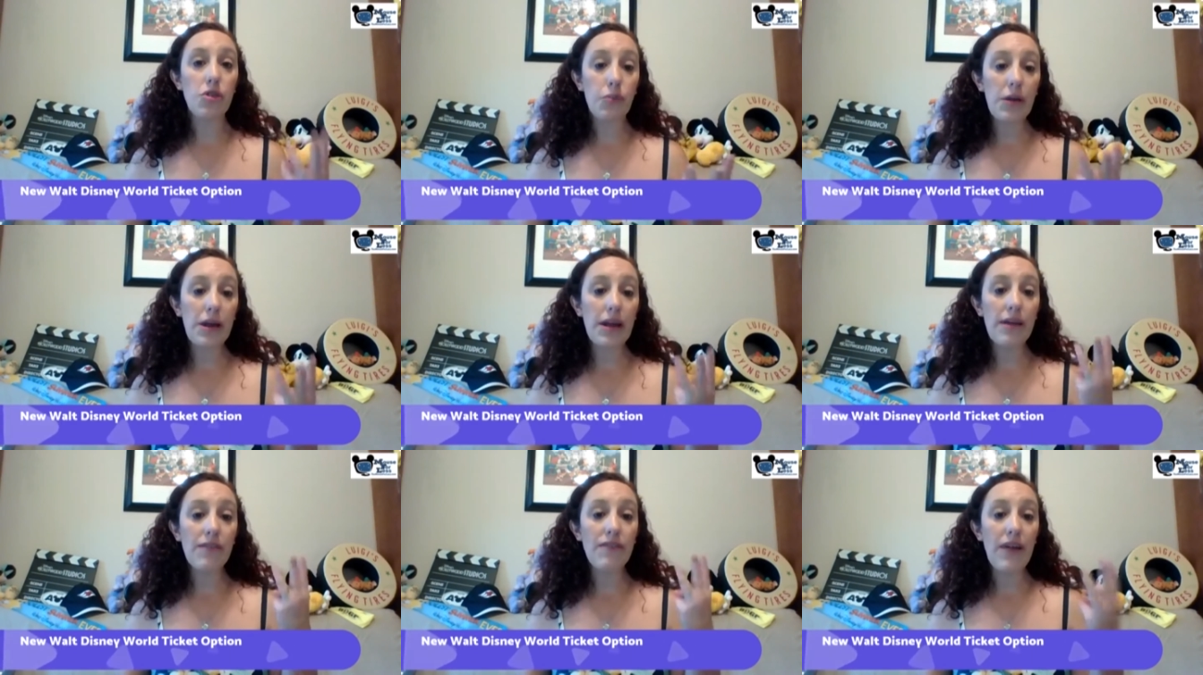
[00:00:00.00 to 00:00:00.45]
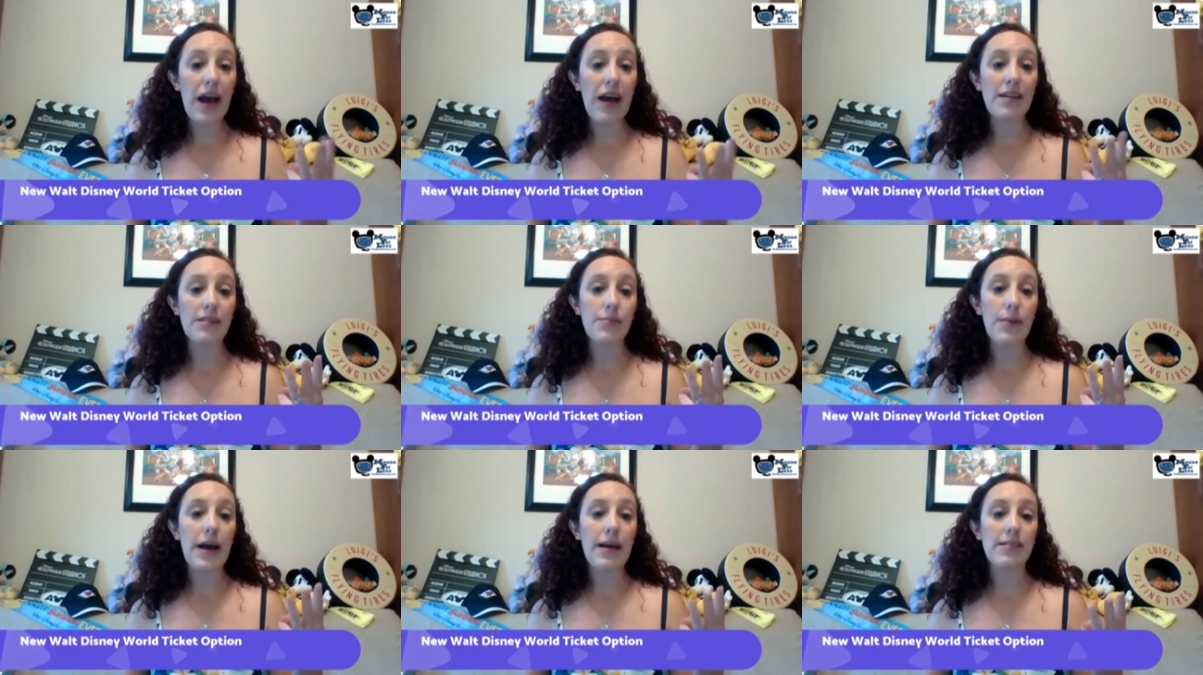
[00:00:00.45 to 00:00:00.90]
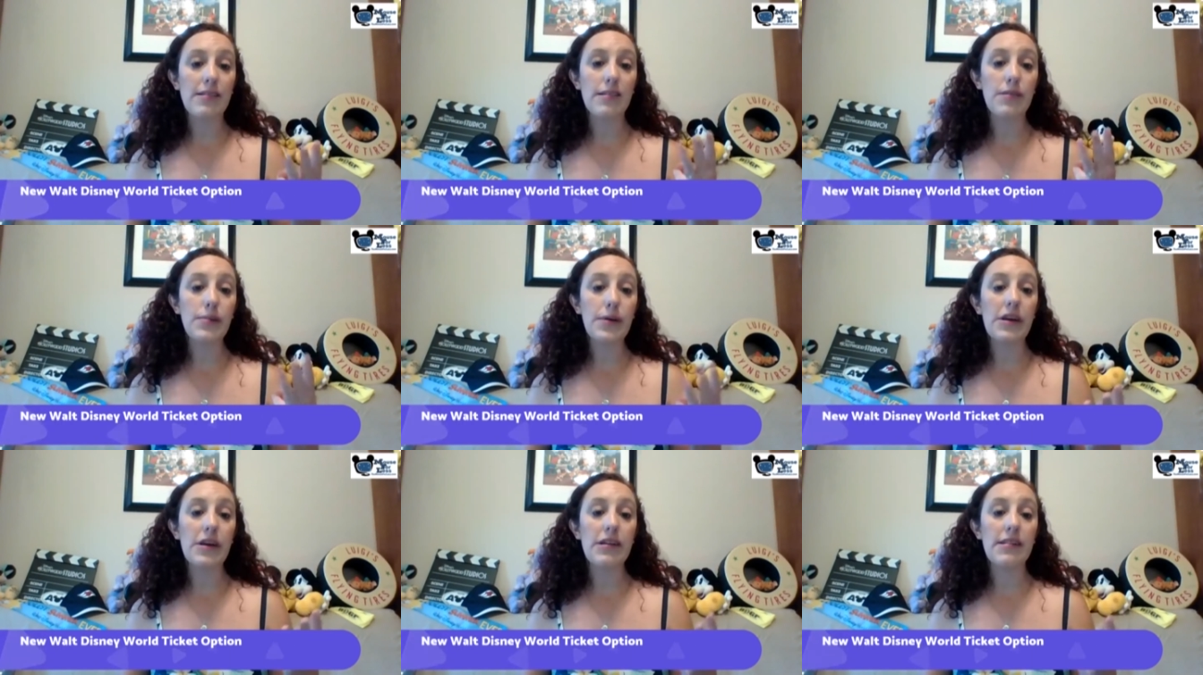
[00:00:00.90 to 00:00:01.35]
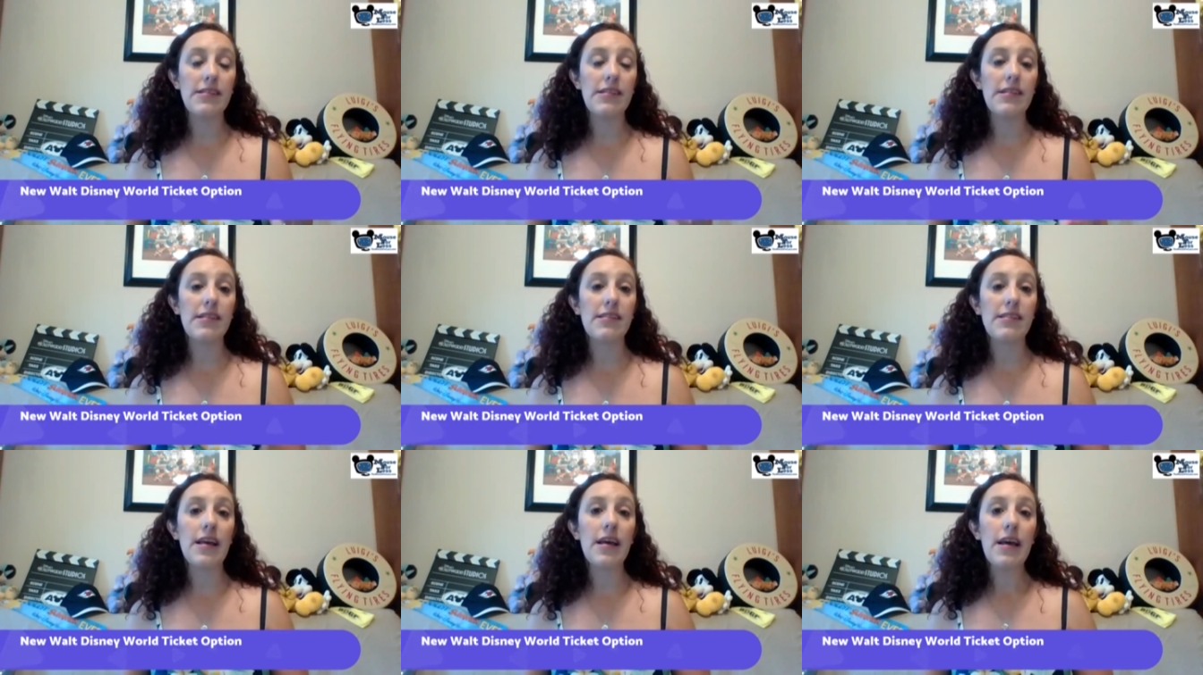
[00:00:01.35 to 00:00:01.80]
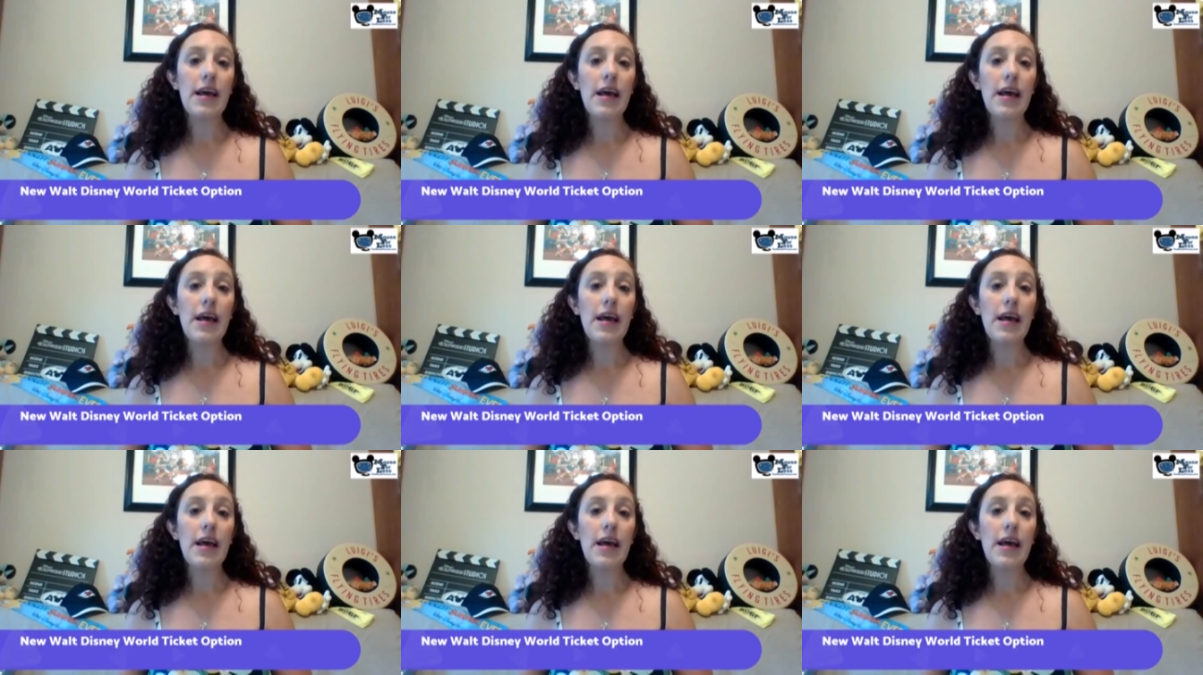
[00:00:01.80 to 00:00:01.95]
3 Fast Pass experiences